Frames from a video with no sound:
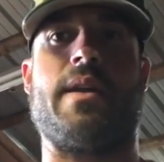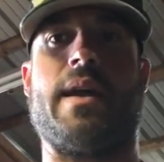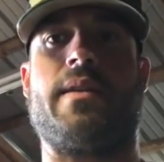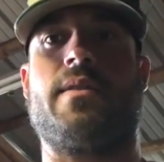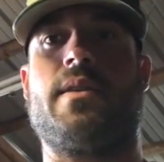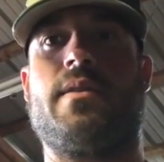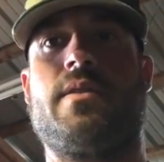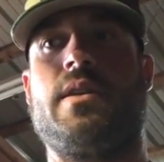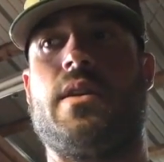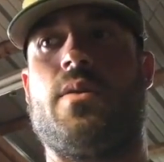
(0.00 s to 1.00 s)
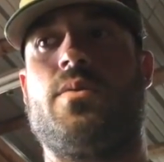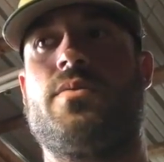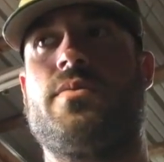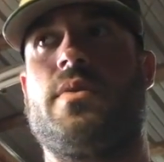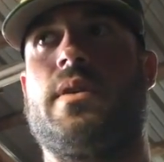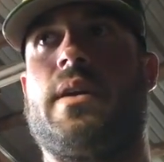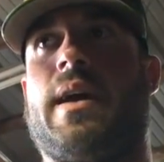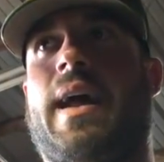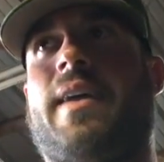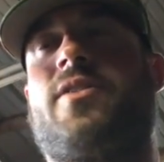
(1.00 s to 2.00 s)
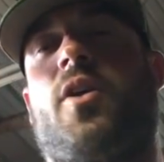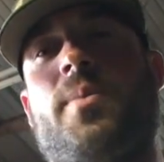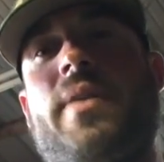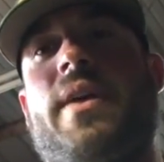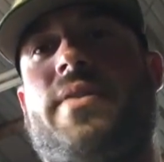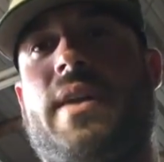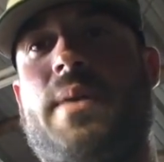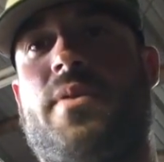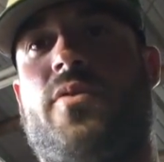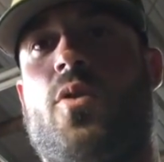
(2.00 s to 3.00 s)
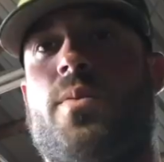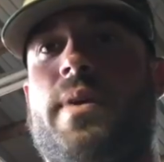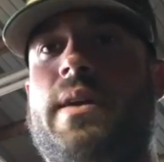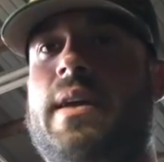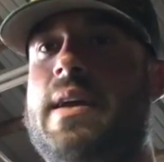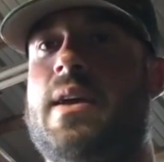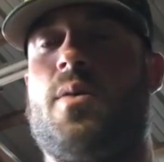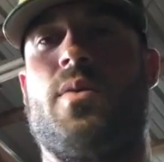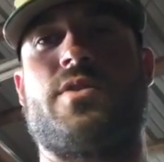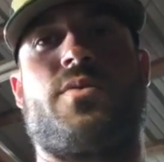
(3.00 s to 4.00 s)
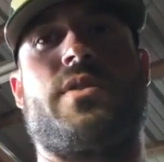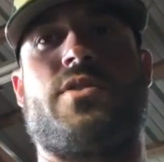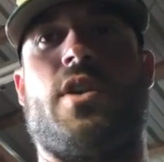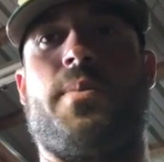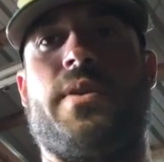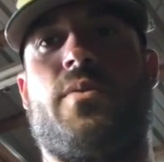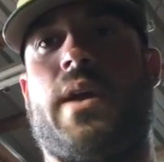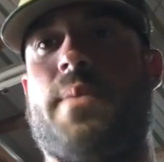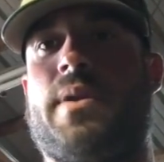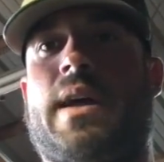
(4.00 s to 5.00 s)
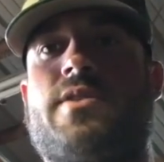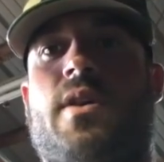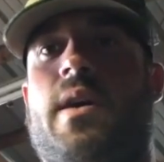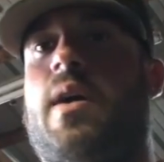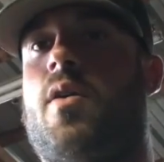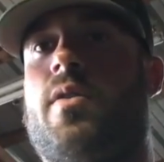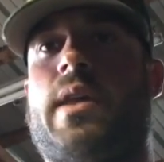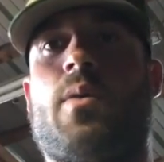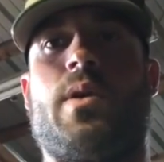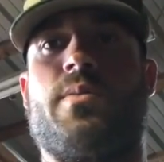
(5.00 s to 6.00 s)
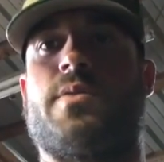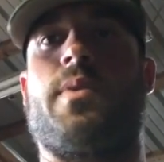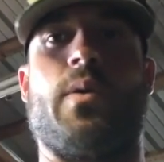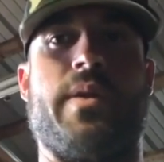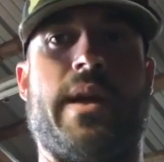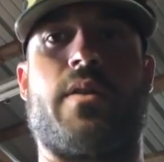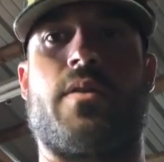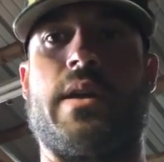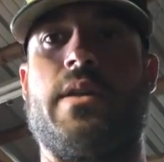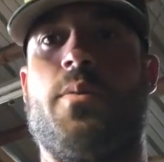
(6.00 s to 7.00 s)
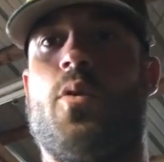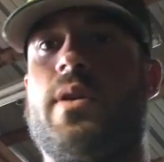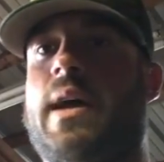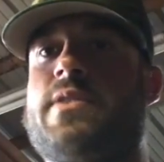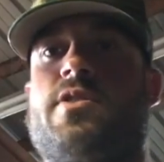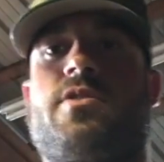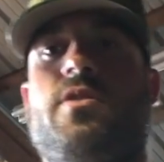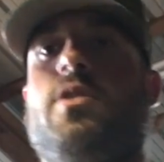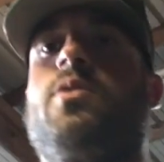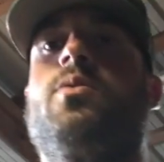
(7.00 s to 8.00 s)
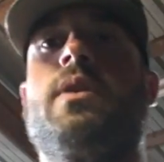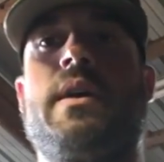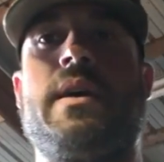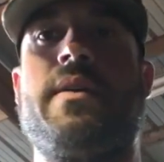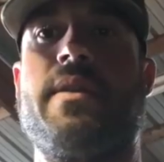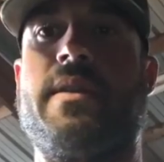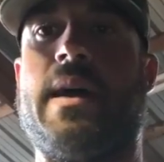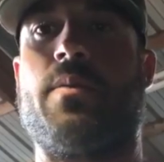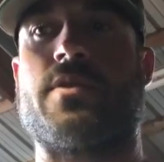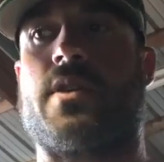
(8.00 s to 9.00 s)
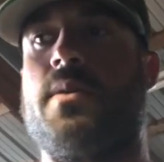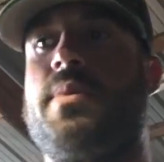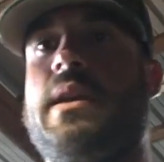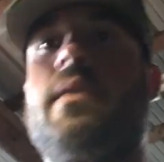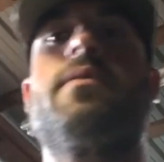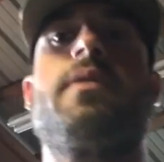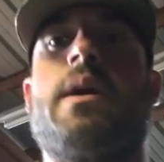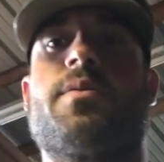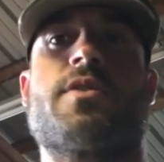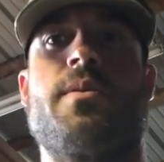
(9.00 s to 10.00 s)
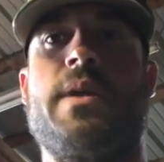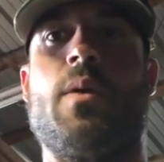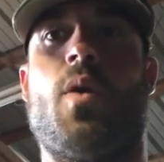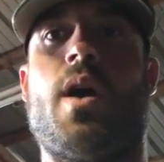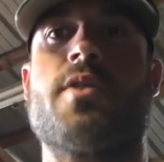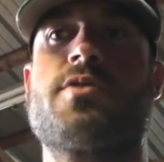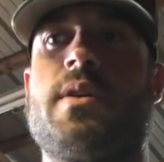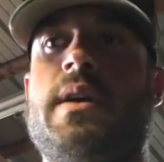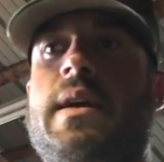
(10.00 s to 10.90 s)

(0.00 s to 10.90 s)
of the night, I thought about that the night before, but once we showed up at the ramp and I saw how hard that wind was blowing that early in the morning, I just knew that was going to be a wash.